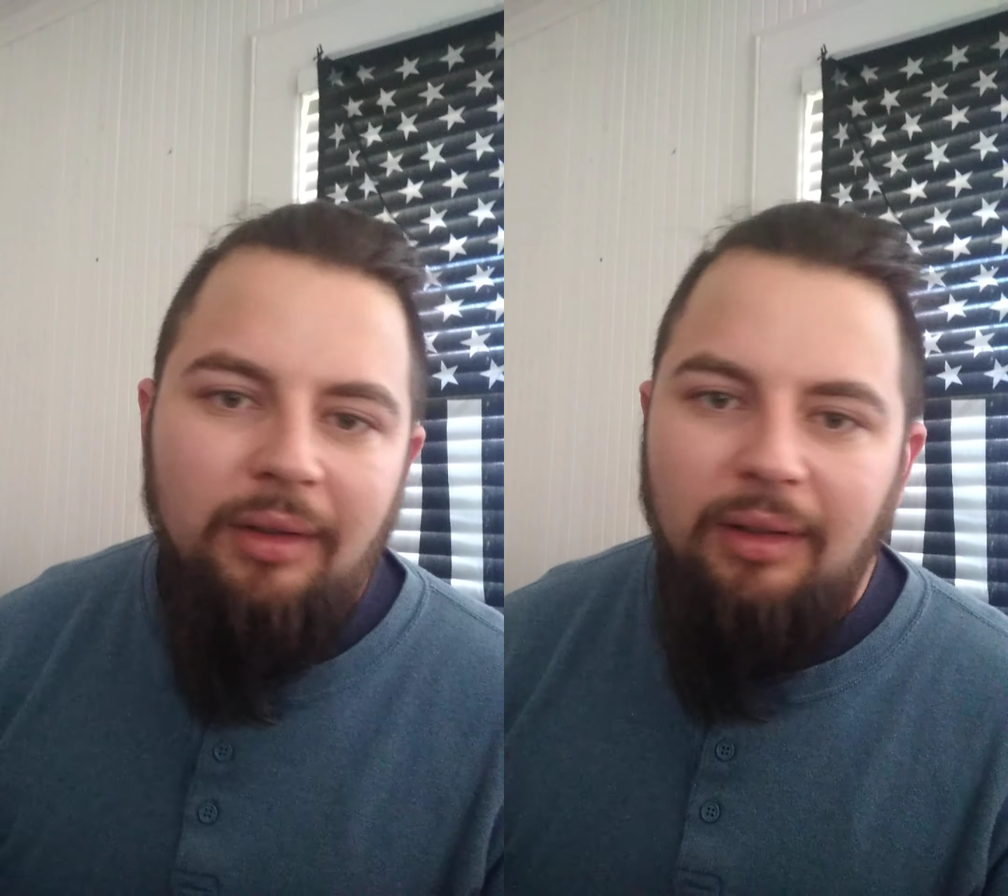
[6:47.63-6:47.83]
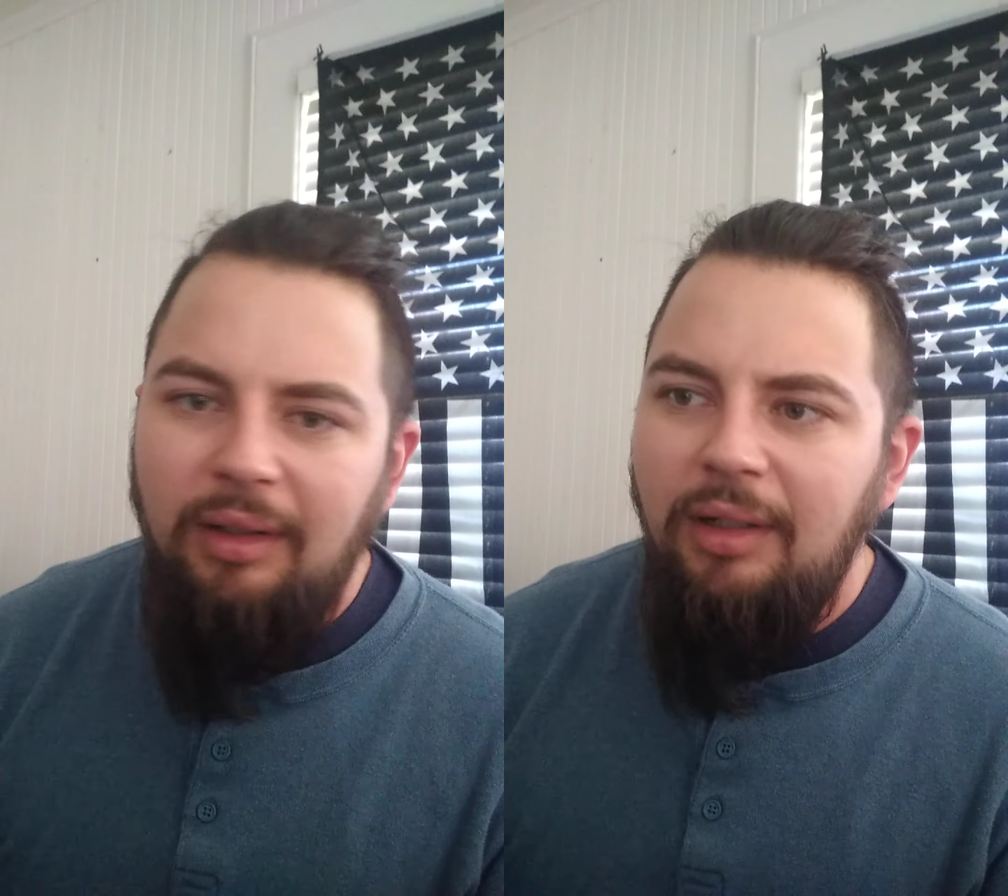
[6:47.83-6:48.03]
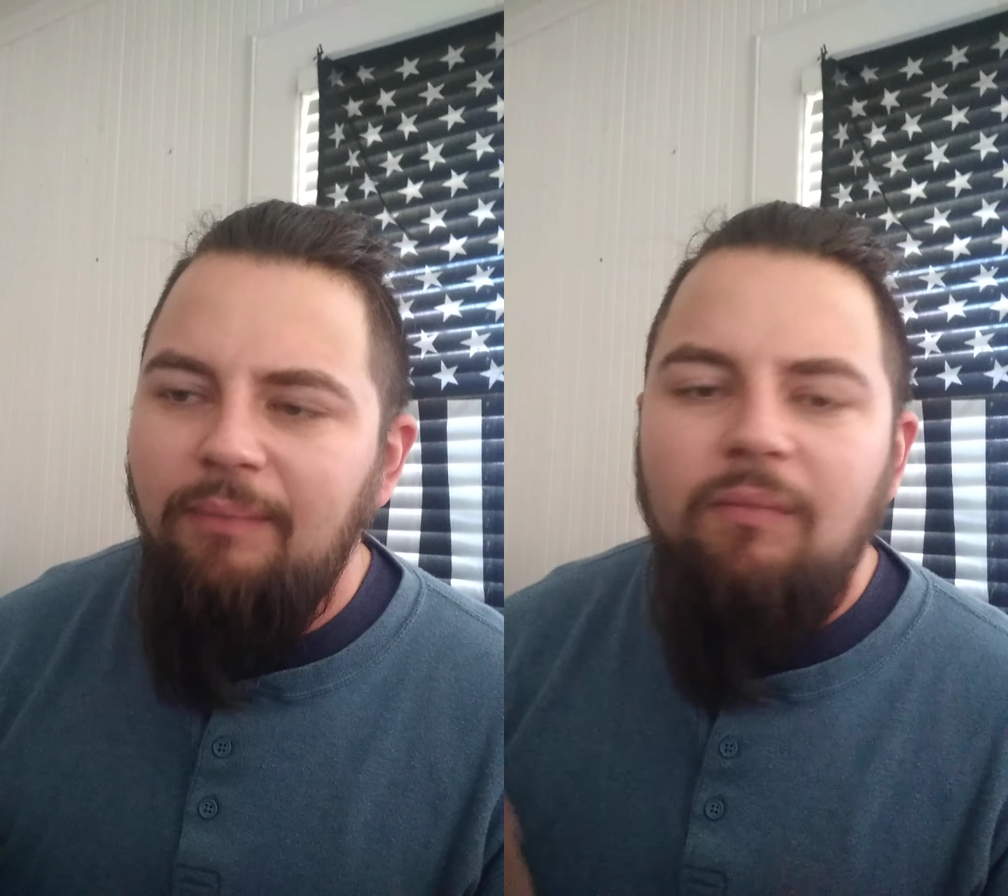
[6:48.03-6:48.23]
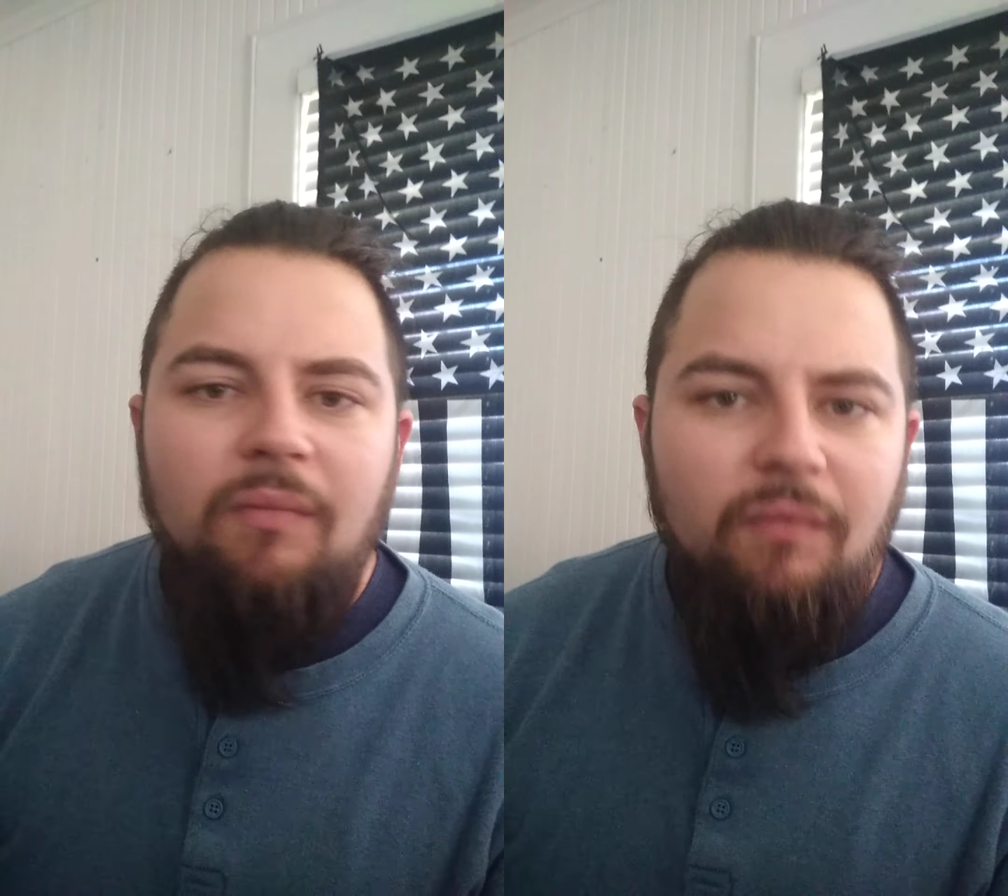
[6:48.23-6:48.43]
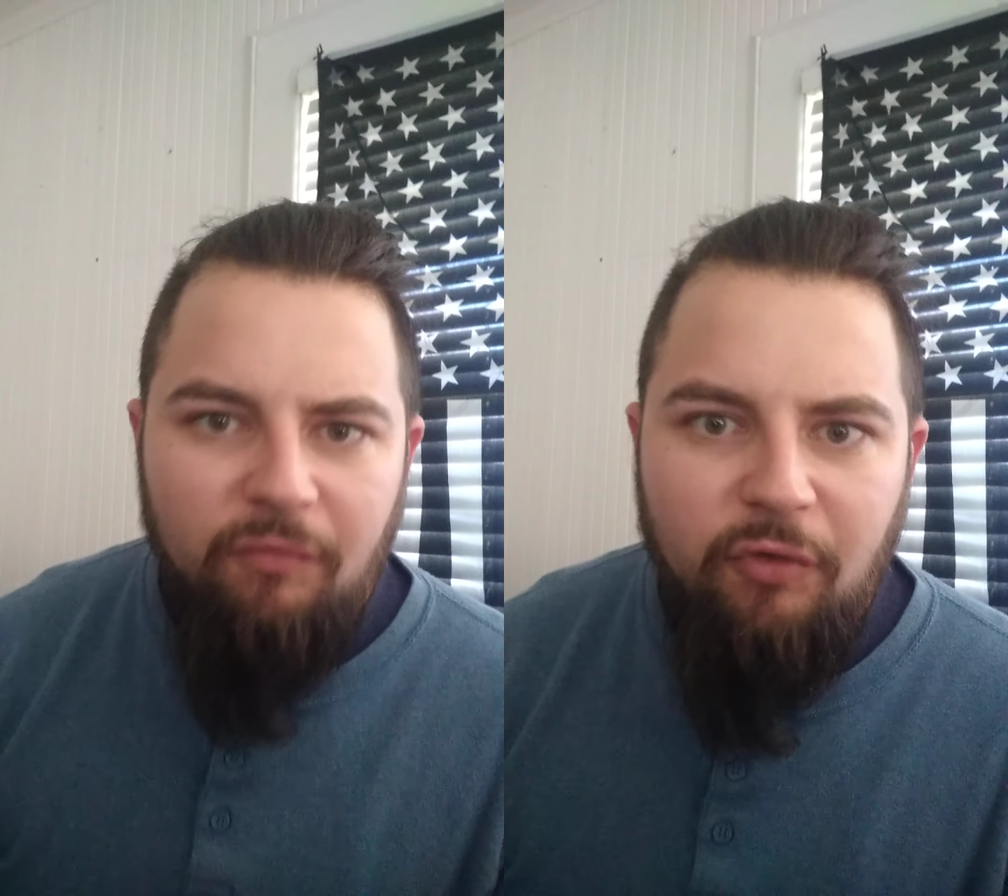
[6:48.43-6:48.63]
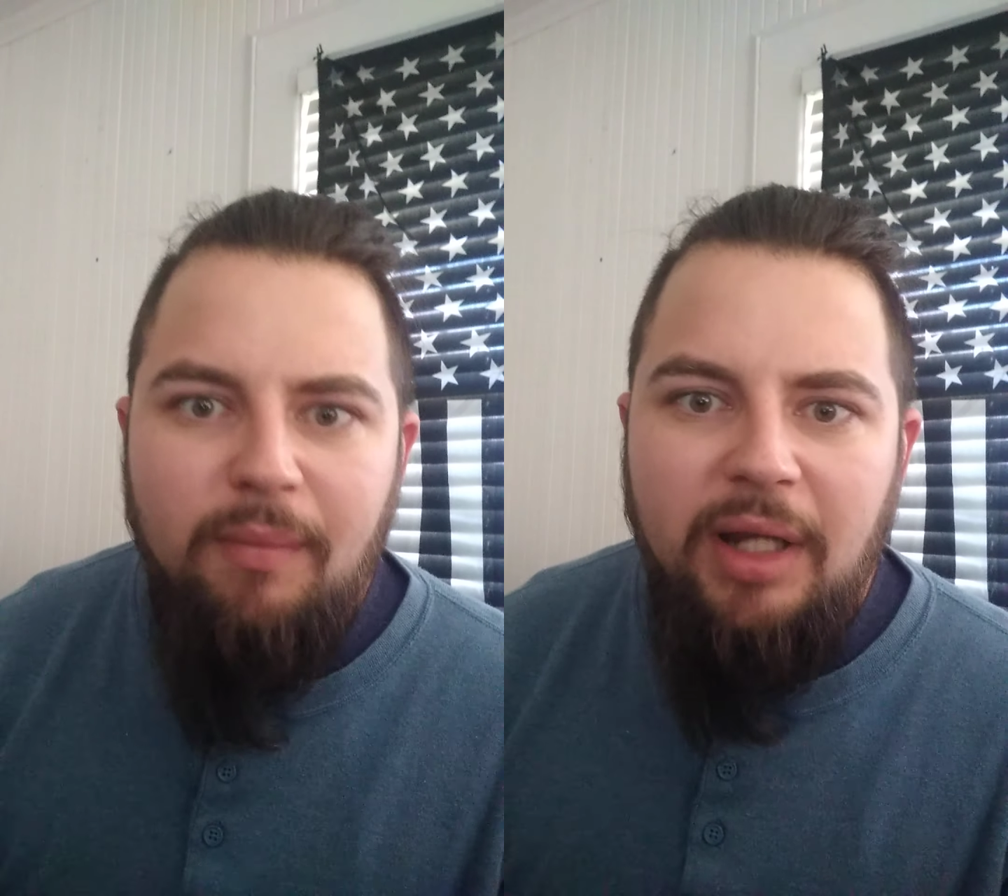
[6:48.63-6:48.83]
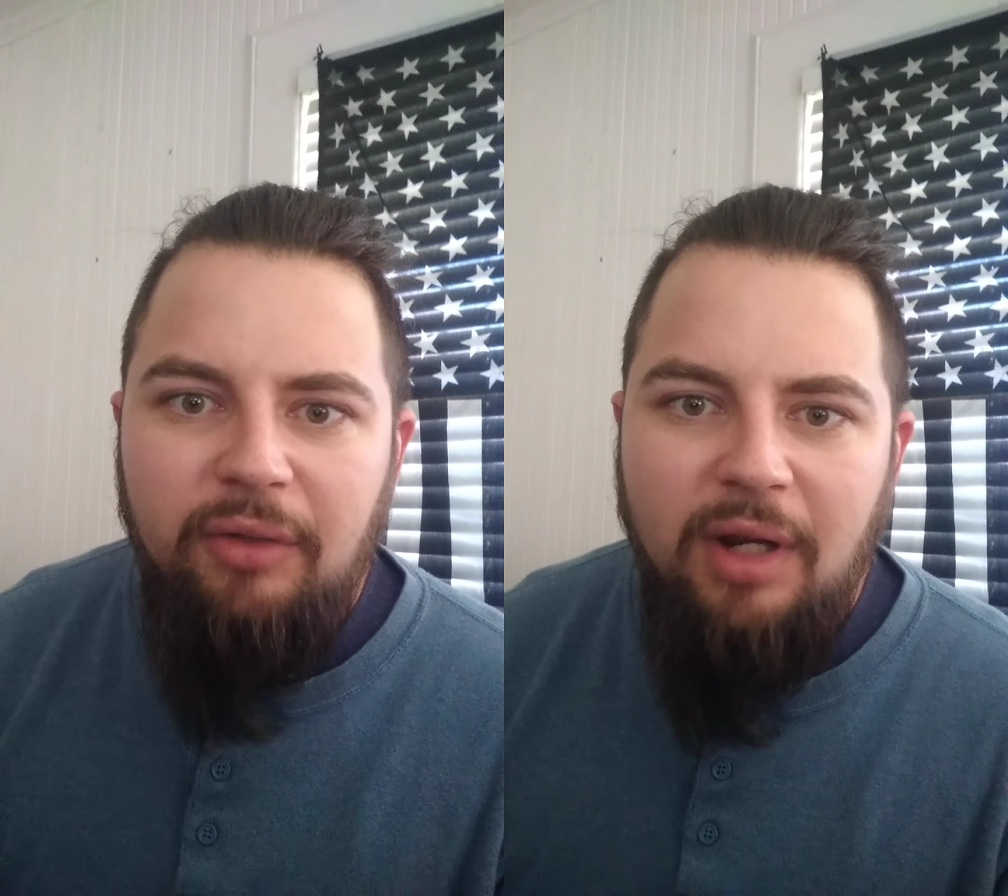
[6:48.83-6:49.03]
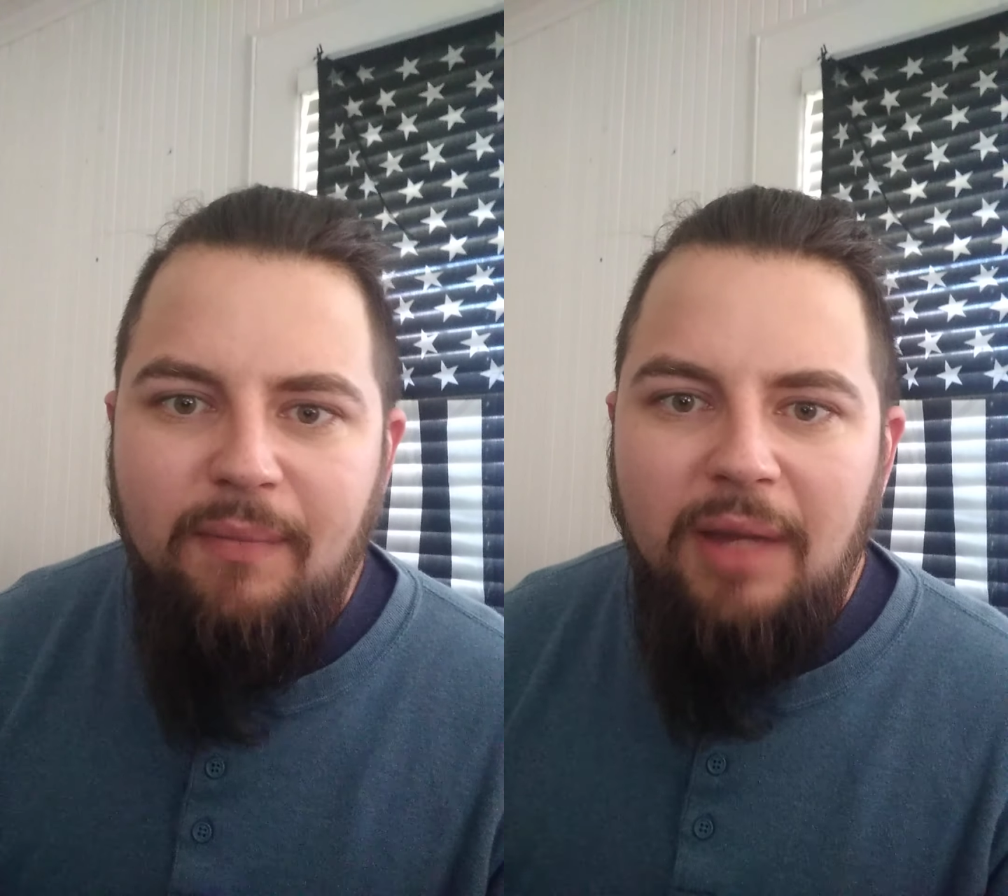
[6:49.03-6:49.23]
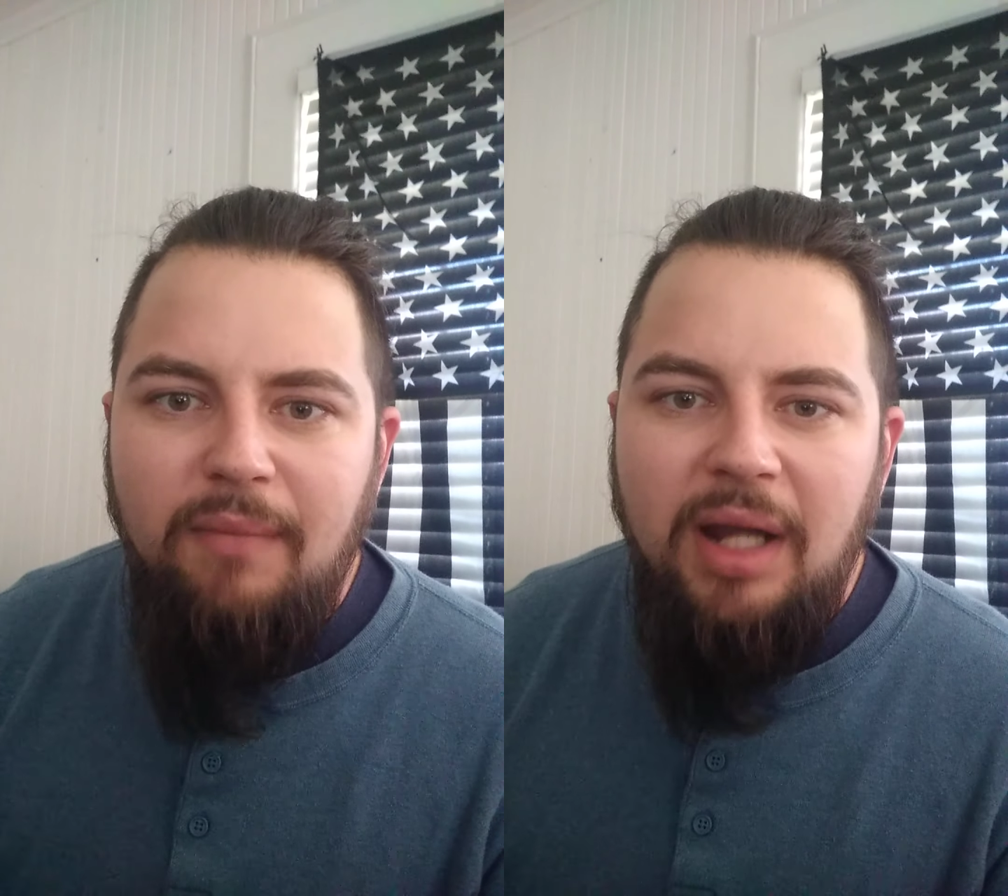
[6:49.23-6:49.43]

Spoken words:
from my Gray Man